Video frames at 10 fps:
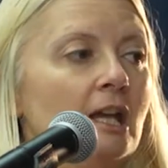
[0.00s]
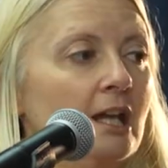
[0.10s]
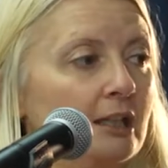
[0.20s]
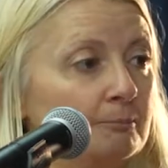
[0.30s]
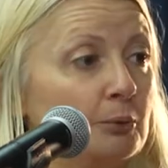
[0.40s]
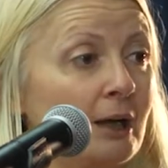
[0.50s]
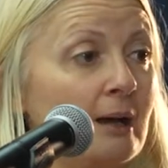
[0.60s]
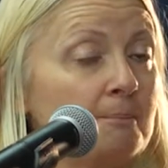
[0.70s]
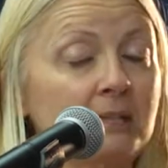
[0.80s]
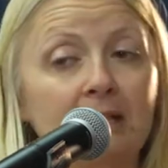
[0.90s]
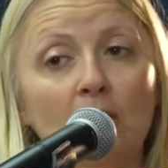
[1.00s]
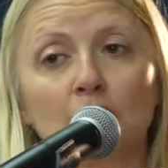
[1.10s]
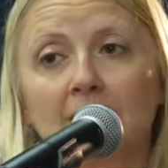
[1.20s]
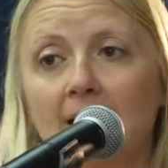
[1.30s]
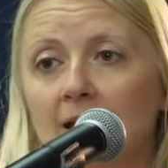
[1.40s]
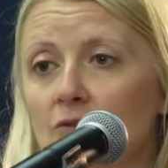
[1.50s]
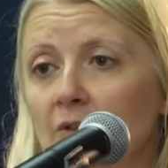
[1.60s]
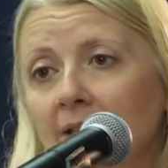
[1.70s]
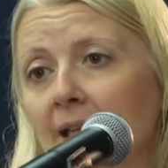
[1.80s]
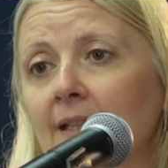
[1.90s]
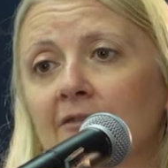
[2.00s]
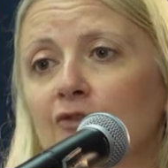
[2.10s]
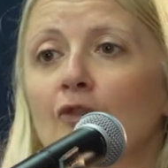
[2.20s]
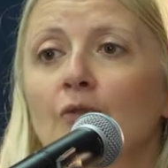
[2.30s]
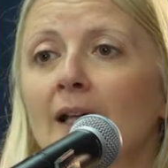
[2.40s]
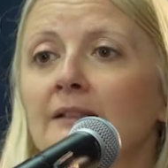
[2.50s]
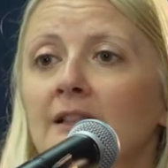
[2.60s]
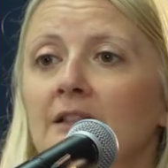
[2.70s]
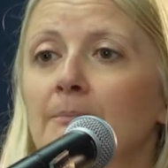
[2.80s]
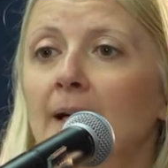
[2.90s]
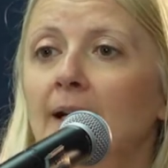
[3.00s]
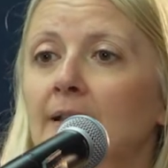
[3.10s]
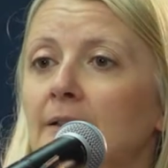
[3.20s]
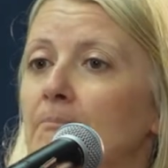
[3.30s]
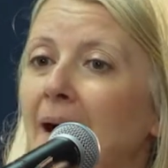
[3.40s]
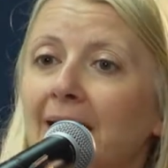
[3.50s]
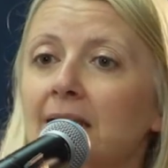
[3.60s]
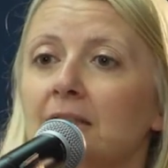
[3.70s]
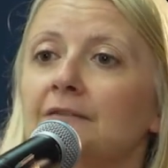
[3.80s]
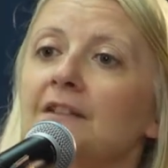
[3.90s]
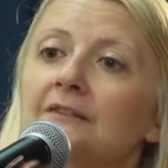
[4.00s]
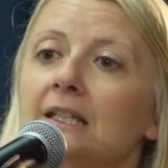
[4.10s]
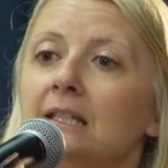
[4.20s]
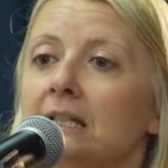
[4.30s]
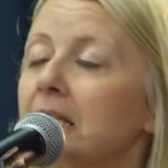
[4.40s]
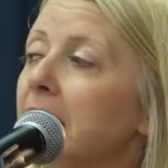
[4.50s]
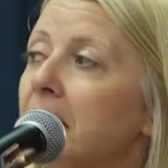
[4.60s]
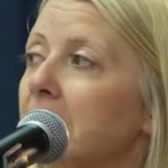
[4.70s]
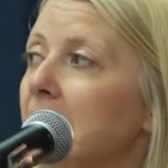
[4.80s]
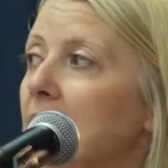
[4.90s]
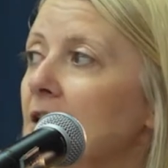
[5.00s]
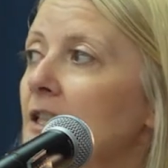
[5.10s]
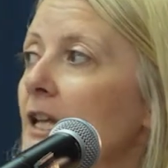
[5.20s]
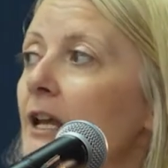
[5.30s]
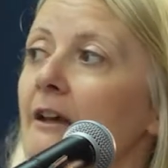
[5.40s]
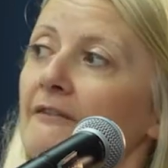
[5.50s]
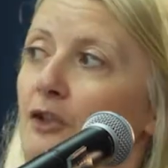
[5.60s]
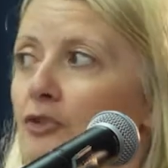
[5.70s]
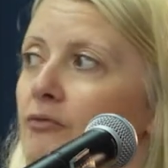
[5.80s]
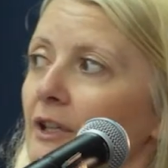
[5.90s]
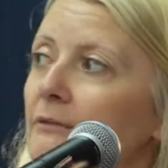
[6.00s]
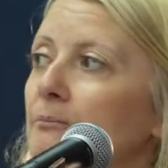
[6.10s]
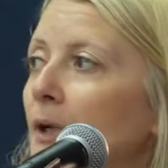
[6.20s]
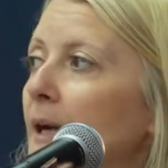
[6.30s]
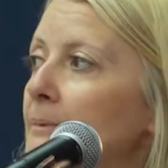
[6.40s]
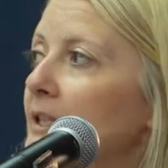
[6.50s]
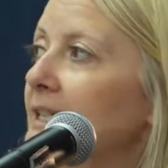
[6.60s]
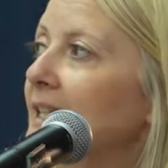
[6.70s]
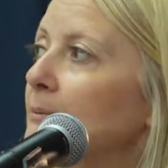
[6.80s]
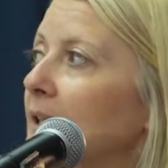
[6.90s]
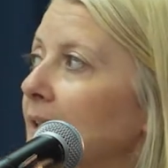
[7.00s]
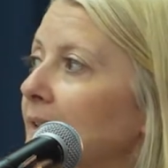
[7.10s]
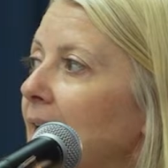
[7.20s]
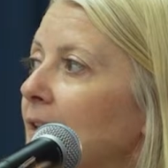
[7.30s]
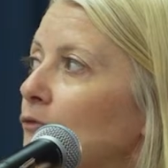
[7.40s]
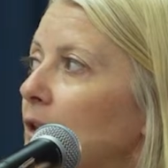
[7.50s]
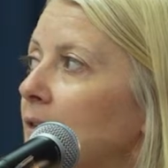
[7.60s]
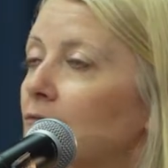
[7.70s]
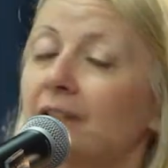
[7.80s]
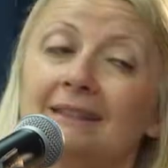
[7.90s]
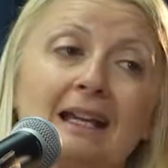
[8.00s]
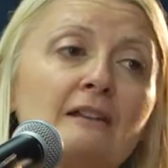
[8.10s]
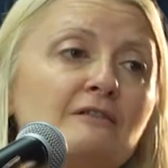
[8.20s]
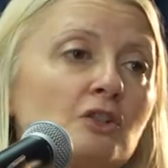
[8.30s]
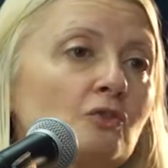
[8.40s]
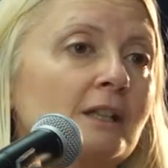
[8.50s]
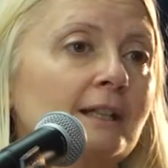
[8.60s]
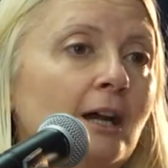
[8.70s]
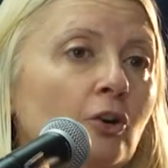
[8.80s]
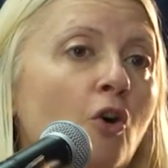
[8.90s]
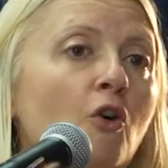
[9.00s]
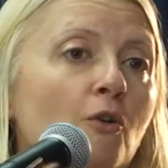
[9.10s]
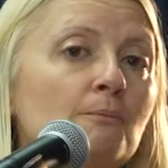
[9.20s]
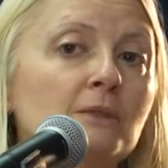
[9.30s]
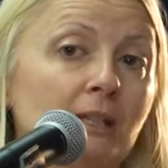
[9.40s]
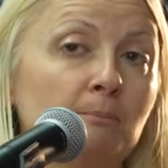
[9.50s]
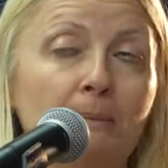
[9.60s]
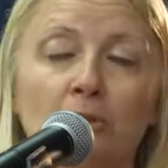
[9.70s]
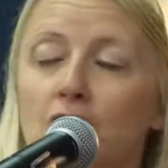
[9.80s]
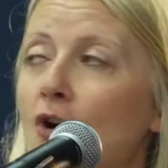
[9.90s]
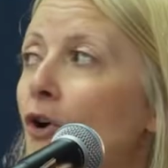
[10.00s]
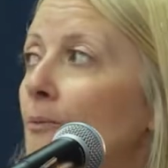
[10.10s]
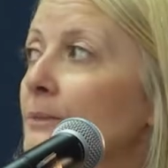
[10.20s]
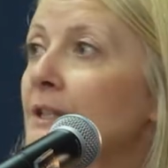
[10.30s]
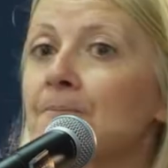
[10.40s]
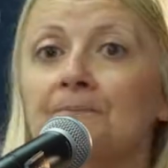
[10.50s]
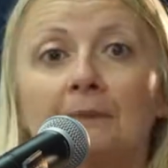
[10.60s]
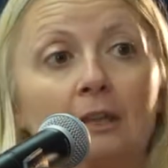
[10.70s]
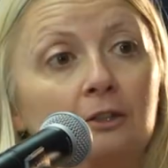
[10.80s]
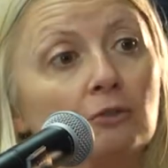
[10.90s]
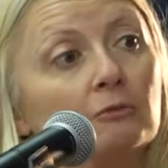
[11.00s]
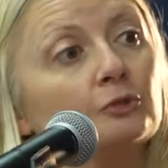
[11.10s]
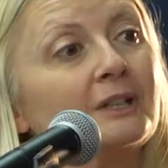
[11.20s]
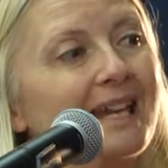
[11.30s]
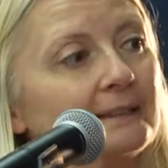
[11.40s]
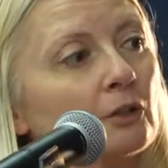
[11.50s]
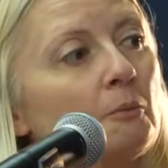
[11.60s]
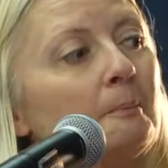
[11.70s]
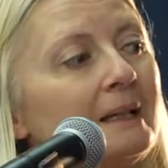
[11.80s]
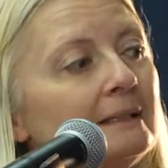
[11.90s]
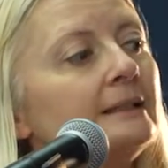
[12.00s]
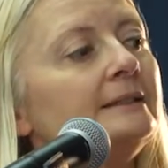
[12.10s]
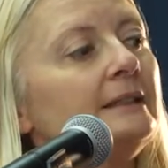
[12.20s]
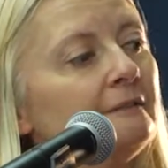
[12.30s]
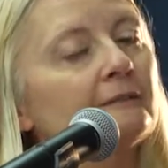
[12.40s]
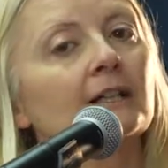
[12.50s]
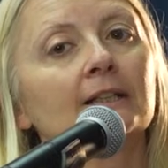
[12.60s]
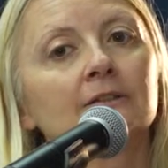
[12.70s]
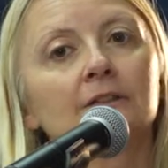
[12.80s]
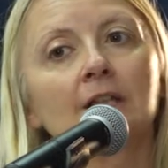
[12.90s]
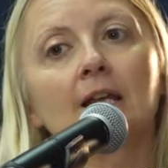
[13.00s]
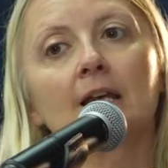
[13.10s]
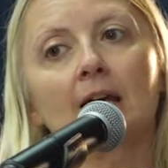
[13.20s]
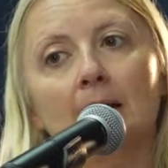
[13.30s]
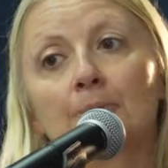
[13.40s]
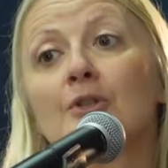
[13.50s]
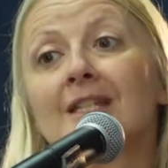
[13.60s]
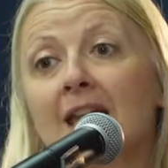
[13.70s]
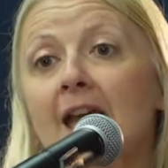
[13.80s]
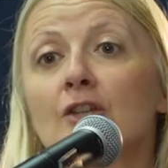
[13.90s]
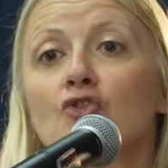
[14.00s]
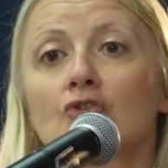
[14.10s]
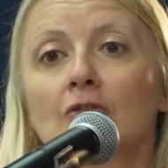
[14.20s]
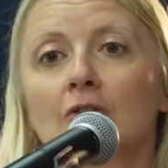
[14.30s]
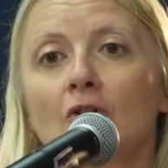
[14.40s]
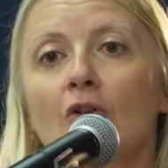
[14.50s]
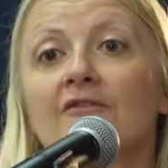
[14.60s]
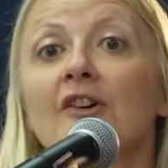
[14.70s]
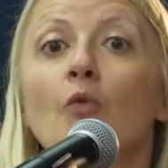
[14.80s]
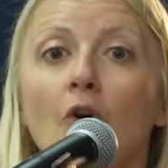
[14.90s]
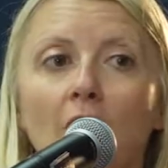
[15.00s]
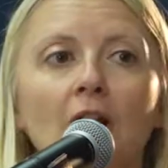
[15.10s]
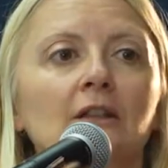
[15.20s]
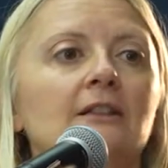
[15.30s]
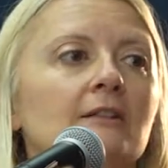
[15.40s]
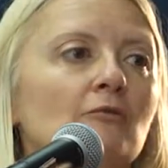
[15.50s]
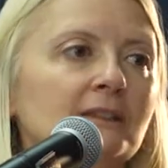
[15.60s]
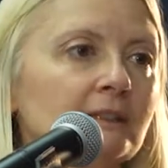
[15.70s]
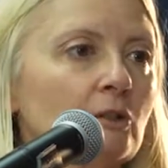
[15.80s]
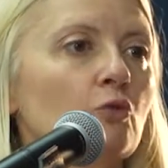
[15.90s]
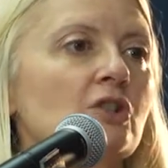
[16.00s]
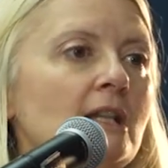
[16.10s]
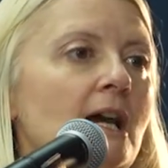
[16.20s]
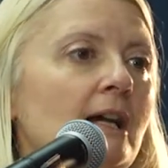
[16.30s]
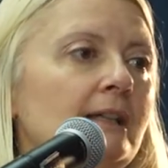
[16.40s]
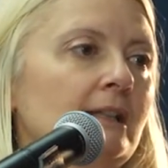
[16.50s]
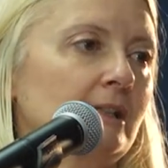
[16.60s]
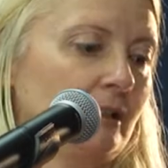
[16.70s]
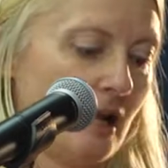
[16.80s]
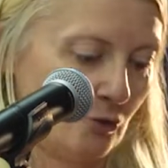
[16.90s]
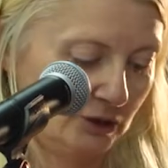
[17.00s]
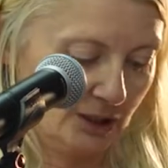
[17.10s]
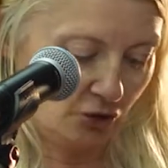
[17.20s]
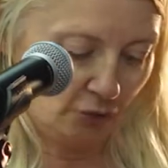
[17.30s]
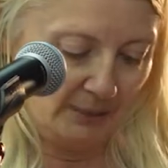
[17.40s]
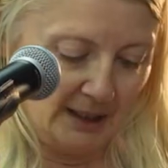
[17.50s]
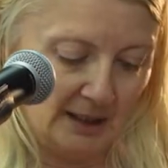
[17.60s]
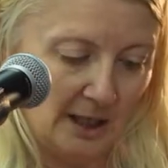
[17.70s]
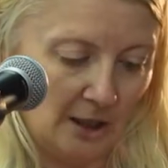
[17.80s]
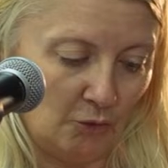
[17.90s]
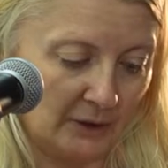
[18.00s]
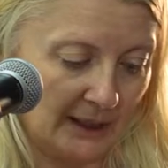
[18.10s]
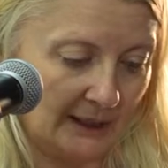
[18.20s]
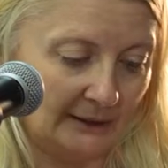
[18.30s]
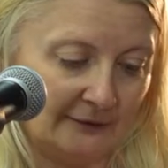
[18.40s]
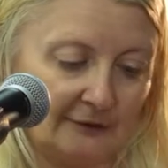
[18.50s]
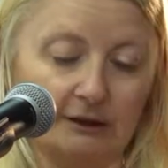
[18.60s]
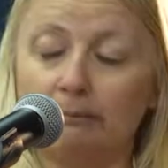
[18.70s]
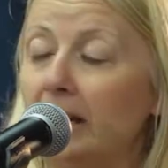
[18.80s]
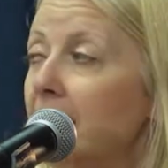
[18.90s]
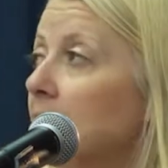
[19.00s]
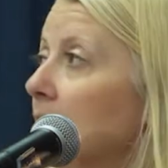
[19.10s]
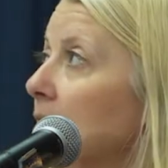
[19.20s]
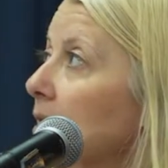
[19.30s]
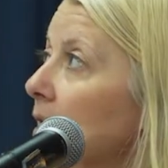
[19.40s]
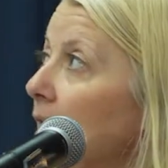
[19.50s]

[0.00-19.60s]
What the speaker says: And perhaps nowadays we take it for granted, but back in the 50s and 60s, first with perhaps the cinema and then with television in our homes, in people's homes, you could get a completely different appreciation of the world and what it looks like and how it is to be looking at different places.